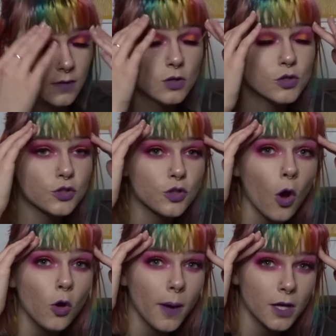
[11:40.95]

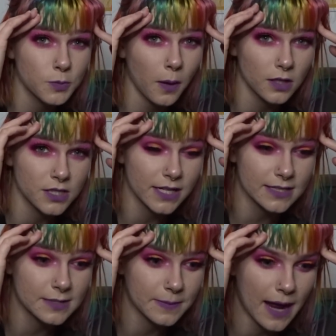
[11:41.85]
So much politics
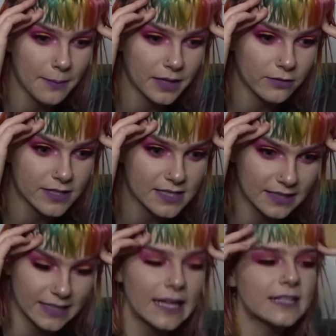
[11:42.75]
has been happening
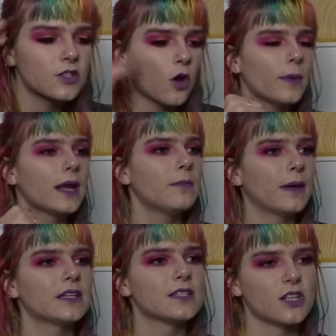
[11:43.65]
recently. Like, so many
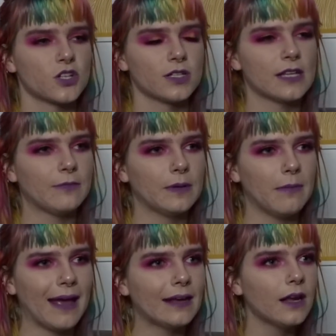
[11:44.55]
big decisions have been
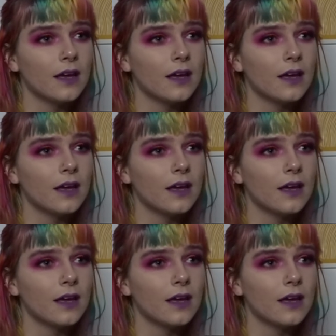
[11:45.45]
made.